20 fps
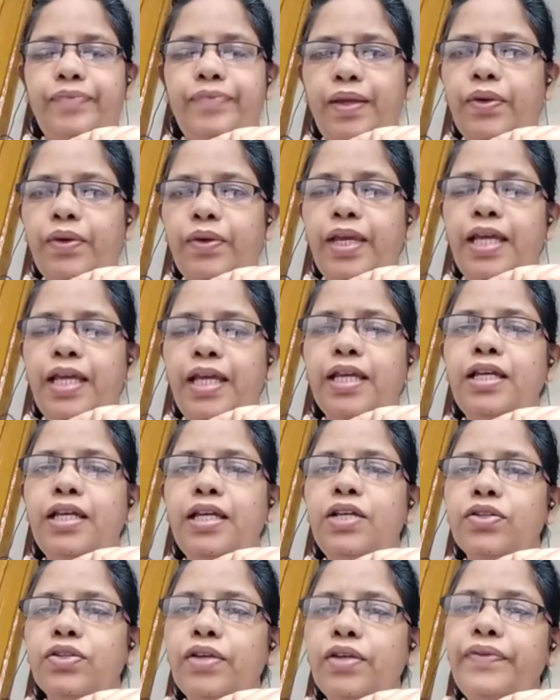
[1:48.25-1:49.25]
Okay,
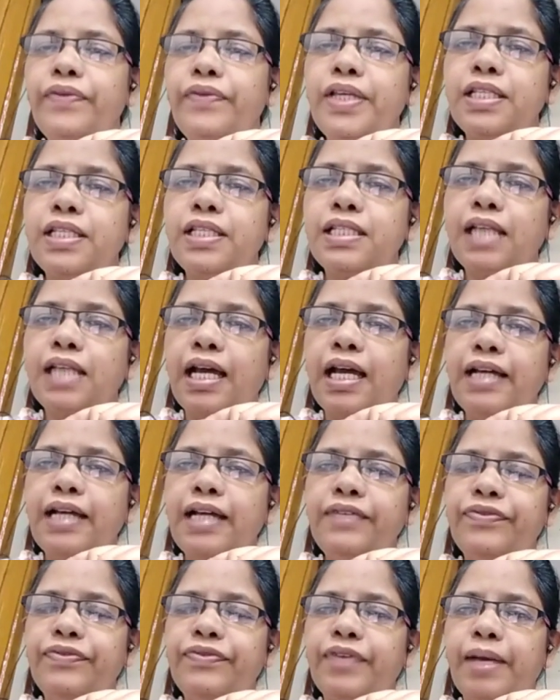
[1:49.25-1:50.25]
so we
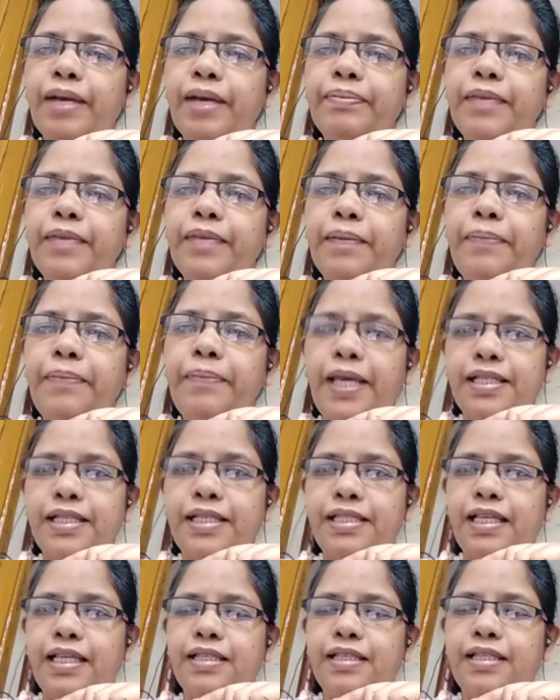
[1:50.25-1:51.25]
start from the
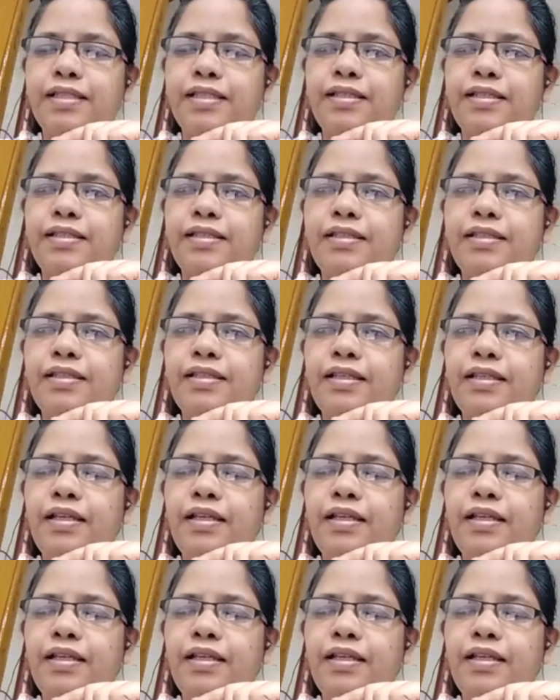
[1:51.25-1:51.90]
basics.